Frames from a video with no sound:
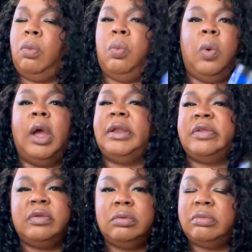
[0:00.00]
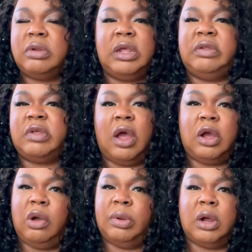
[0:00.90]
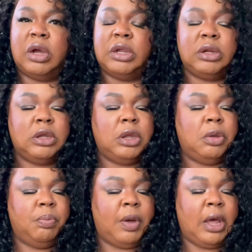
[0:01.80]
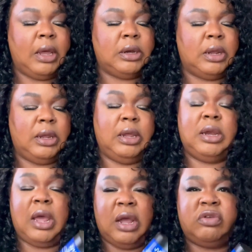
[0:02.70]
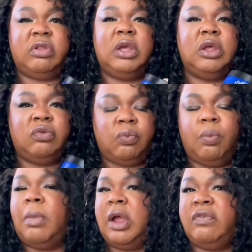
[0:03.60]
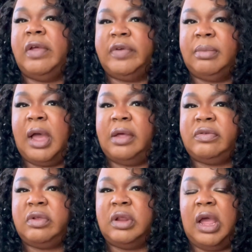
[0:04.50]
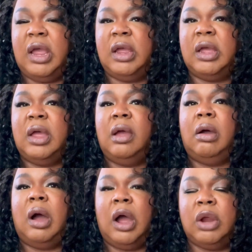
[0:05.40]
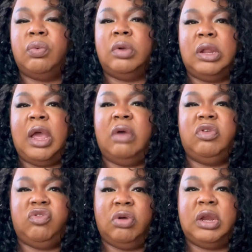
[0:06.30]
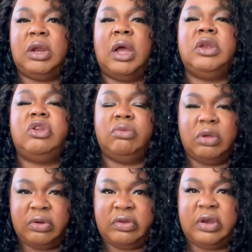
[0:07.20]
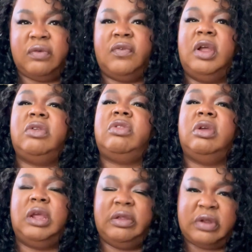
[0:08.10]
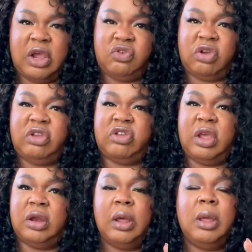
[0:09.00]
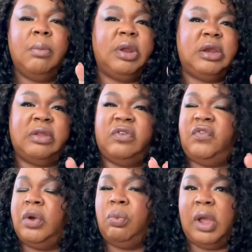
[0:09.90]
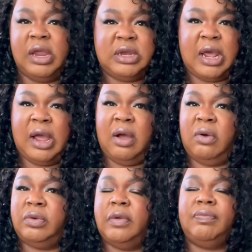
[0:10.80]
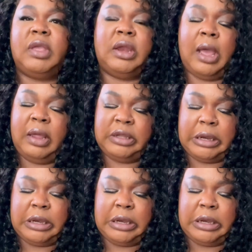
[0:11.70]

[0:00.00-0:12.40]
what he's got going on. But it actually is my favorite mask. Like, I really have enjoyed it. I do notice a difference. There is hydration, but it doesn't feel weighed down. It has a